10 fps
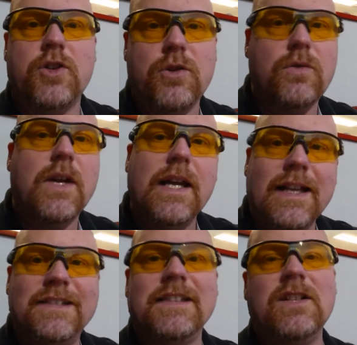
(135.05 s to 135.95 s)
to
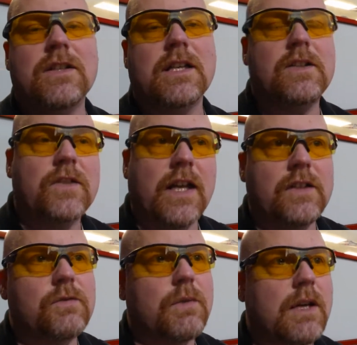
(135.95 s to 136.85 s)
is in the United
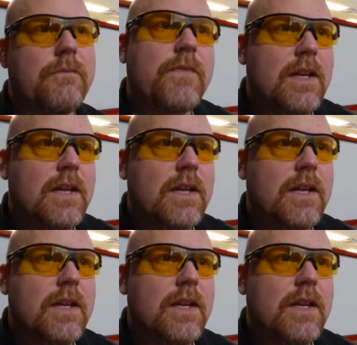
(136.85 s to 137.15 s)
States. Well,